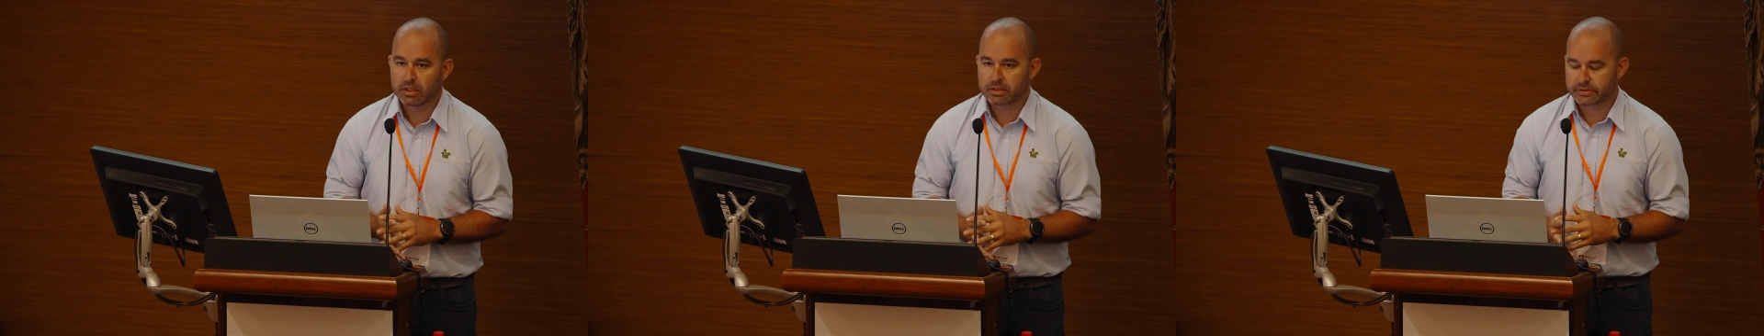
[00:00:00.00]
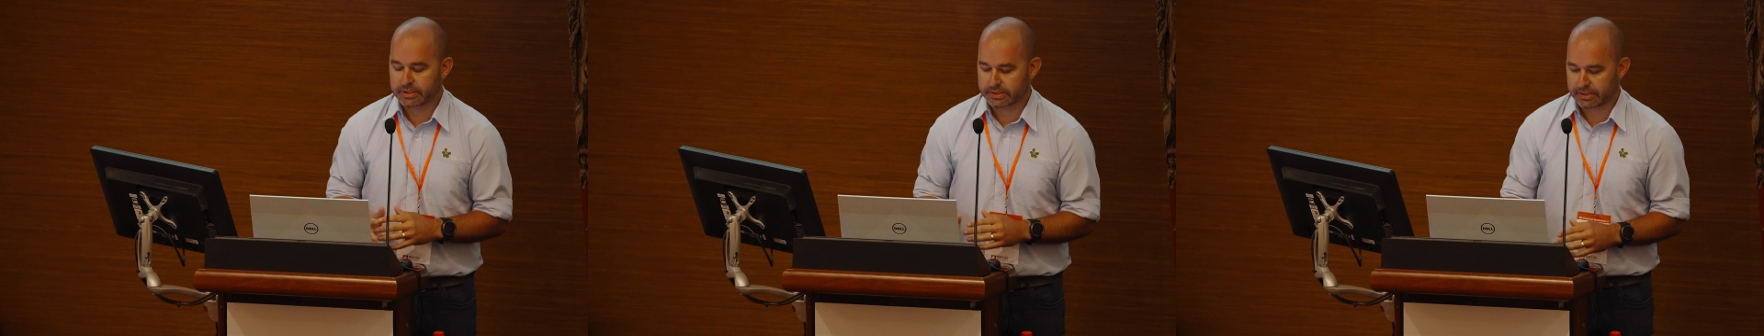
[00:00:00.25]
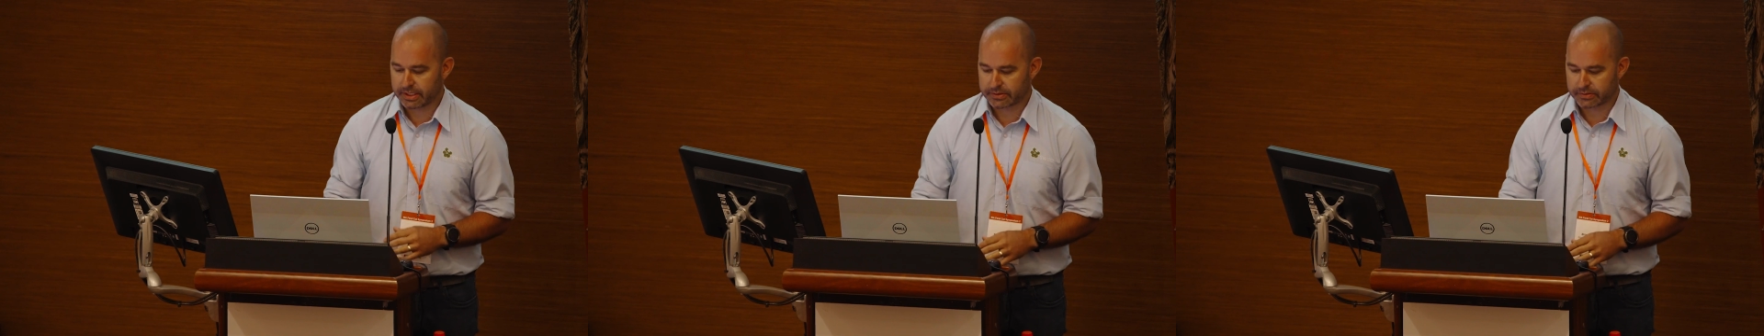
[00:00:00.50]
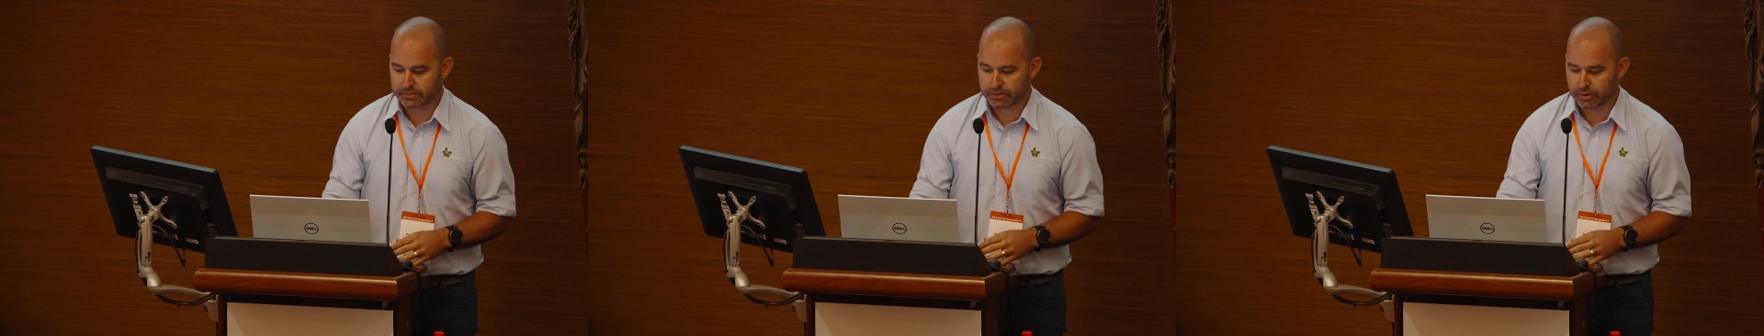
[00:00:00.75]

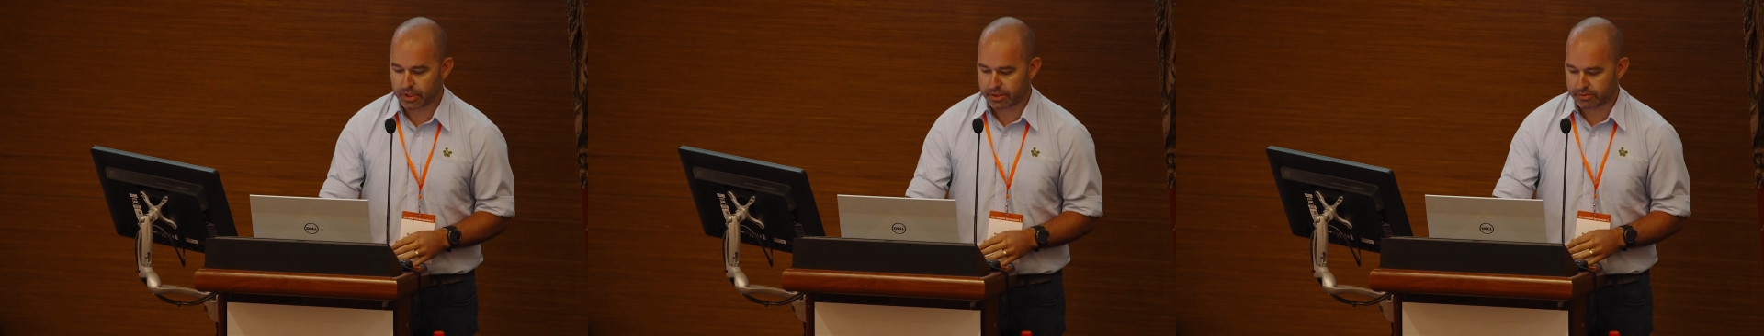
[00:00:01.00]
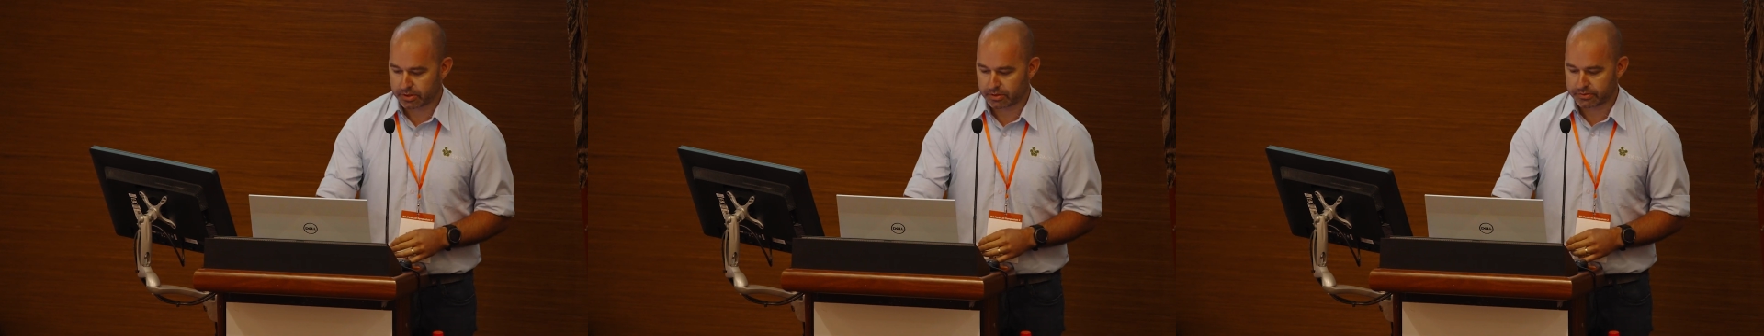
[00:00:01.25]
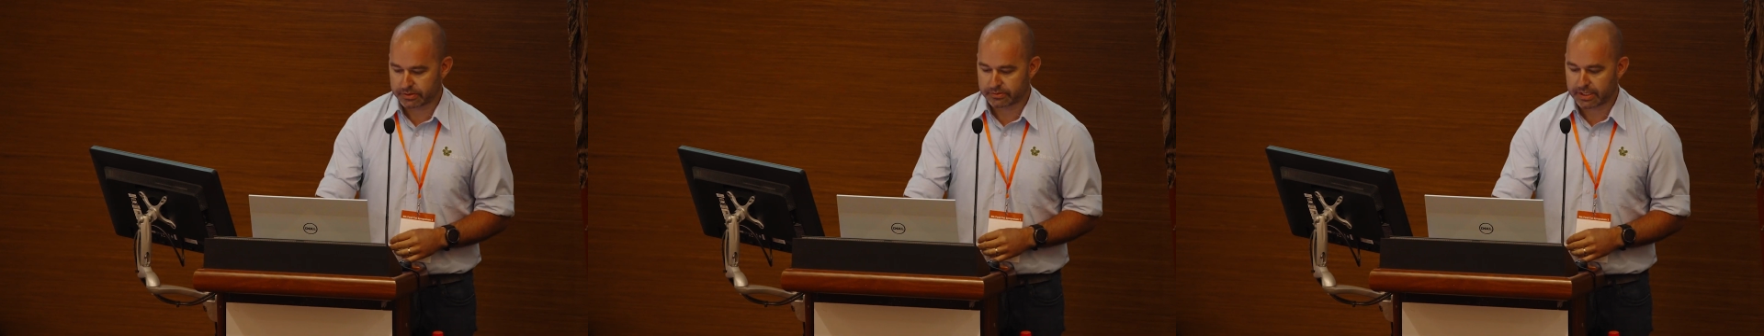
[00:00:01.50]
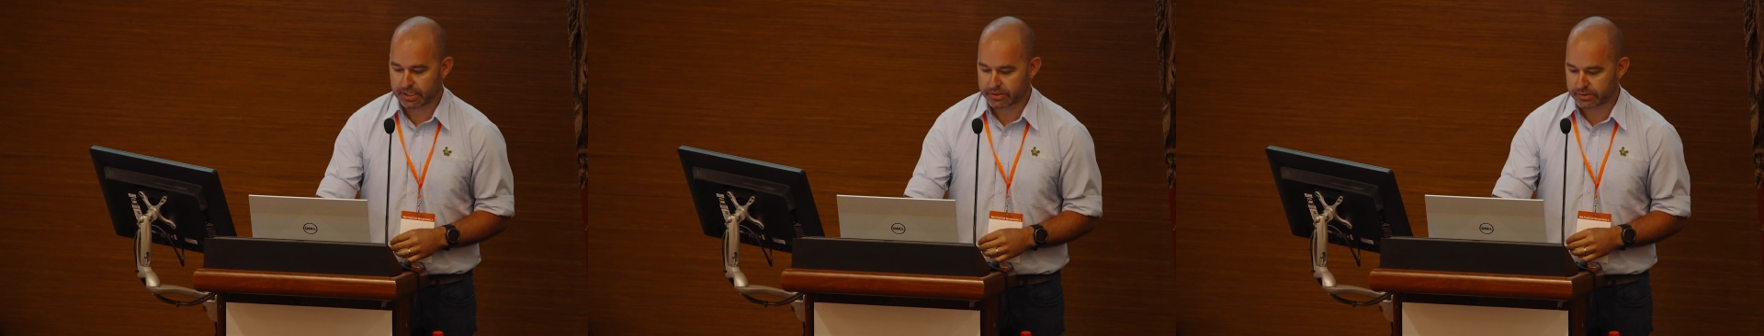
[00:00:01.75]
6,200 odd
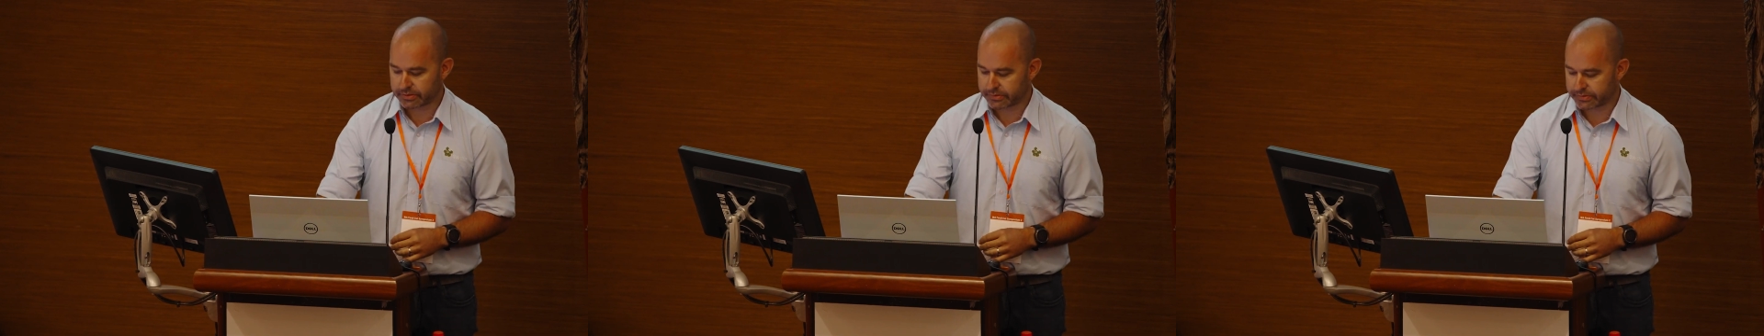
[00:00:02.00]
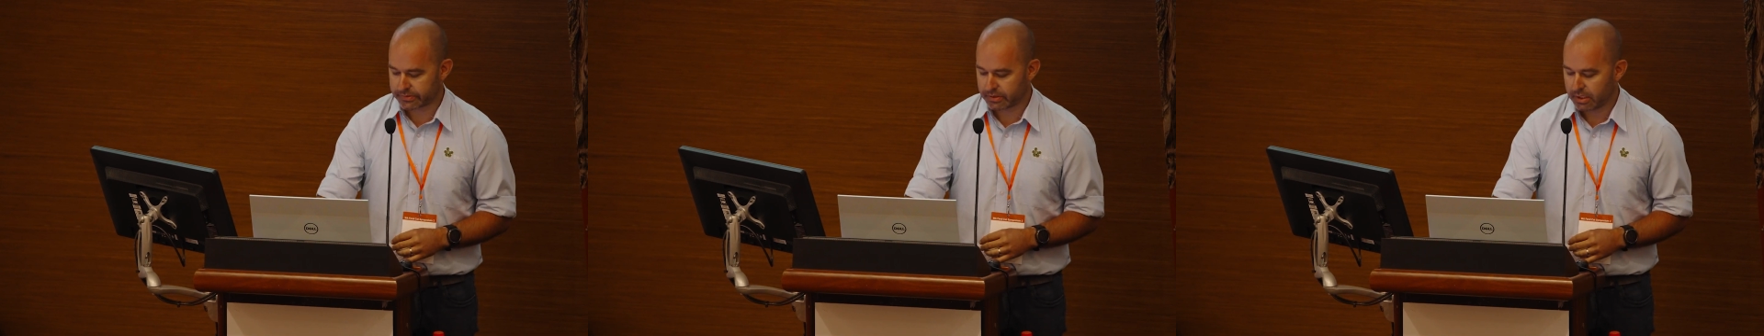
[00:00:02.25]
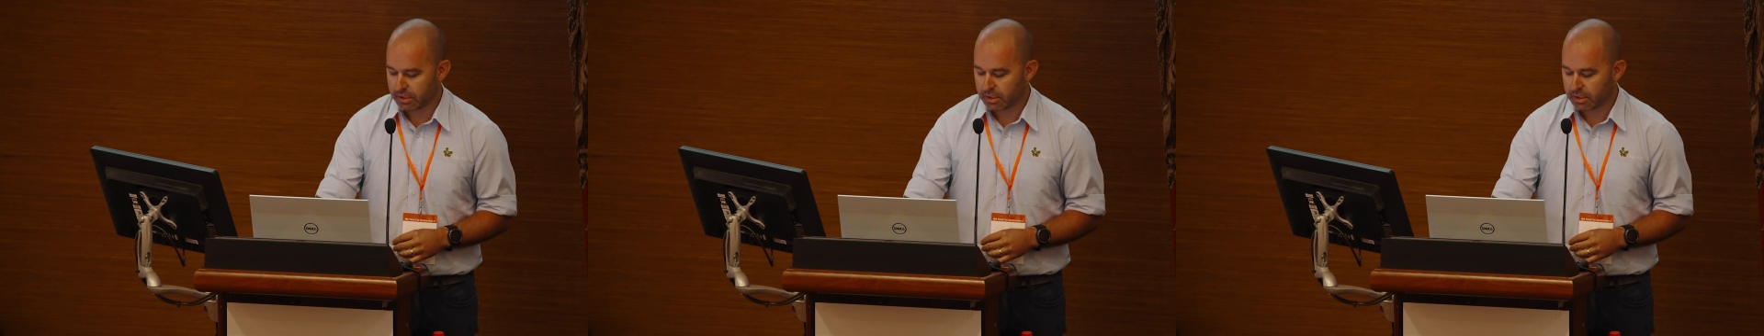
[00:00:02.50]
detections,